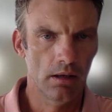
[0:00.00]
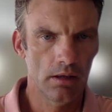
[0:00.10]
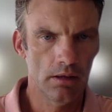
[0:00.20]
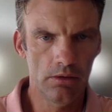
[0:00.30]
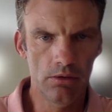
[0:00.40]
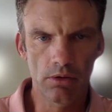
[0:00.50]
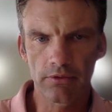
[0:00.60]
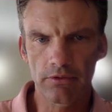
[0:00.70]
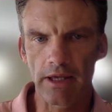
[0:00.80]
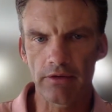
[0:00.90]
You
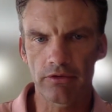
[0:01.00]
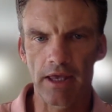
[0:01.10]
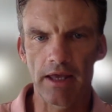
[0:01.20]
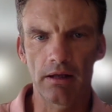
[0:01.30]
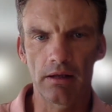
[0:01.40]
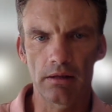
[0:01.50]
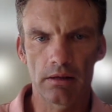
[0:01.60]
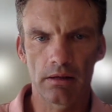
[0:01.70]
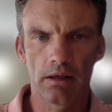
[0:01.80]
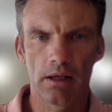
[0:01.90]
can set sail
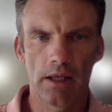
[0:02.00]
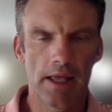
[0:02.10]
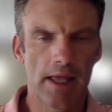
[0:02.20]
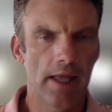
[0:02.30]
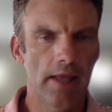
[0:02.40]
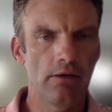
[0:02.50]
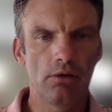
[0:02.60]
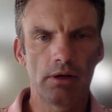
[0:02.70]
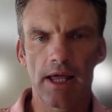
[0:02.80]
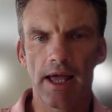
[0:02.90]
and you
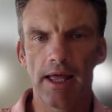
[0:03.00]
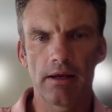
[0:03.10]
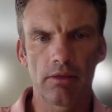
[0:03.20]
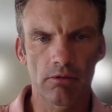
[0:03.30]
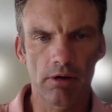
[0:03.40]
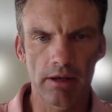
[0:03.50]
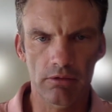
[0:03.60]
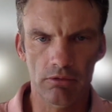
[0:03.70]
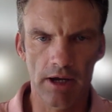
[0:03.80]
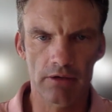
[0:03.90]
can head in the right
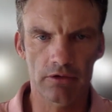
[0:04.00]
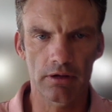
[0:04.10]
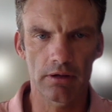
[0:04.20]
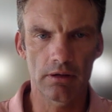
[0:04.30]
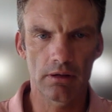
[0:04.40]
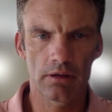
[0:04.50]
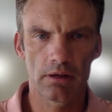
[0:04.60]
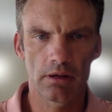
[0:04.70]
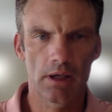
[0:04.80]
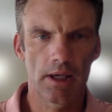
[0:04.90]
direction
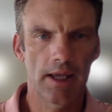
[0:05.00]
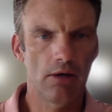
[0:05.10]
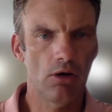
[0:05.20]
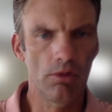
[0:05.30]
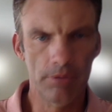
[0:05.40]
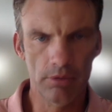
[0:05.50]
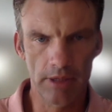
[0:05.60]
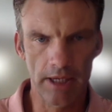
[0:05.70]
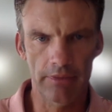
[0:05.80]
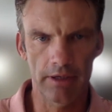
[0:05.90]
and hope you
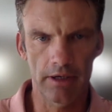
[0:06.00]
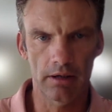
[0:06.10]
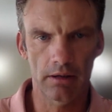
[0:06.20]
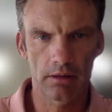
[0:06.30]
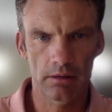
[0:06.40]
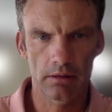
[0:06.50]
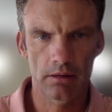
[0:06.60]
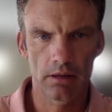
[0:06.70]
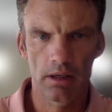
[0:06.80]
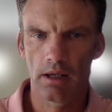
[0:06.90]
get there.
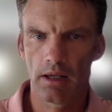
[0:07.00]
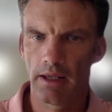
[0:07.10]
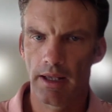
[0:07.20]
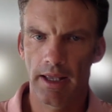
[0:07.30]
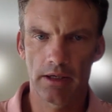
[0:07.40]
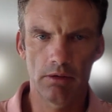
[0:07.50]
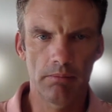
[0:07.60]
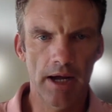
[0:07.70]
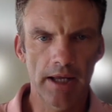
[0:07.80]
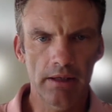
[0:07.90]
And you
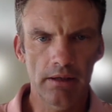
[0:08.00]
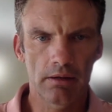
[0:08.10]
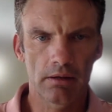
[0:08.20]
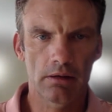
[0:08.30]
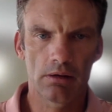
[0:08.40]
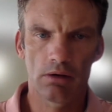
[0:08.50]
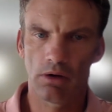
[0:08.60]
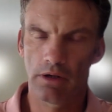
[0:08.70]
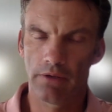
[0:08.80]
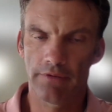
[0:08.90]
might, or
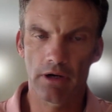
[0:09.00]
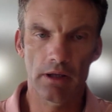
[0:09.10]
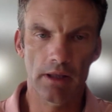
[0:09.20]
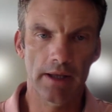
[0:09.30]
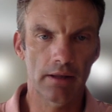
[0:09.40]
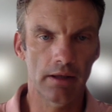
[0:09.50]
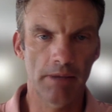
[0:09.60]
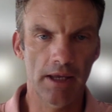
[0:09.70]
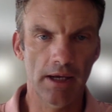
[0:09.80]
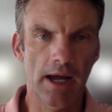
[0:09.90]
you very likely
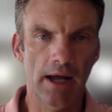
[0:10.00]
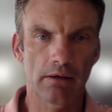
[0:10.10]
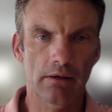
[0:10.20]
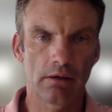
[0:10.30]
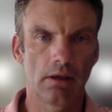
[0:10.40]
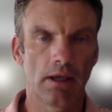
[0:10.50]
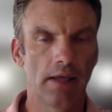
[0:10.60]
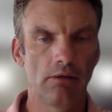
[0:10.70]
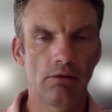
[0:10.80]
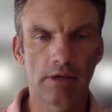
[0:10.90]
may not.
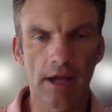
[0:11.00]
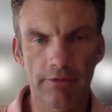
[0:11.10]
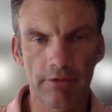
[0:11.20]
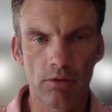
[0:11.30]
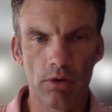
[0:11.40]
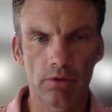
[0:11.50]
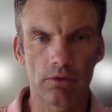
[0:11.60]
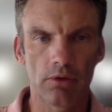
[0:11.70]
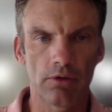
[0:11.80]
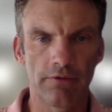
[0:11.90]
And you definitely won't
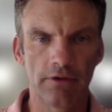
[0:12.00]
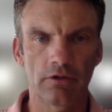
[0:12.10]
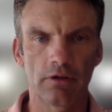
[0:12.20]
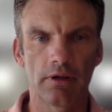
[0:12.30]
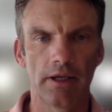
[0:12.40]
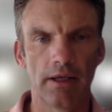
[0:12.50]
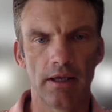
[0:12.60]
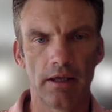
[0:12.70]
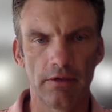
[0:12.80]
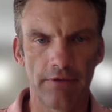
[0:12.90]
do it efficiently
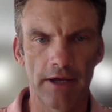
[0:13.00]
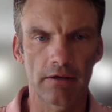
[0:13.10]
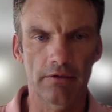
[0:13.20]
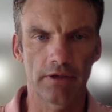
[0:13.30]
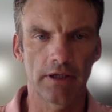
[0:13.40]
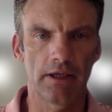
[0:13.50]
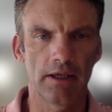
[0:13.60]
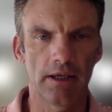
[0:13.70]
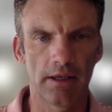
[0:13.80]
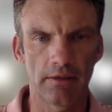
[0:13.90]
and effectively
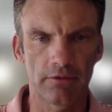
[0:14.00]
and as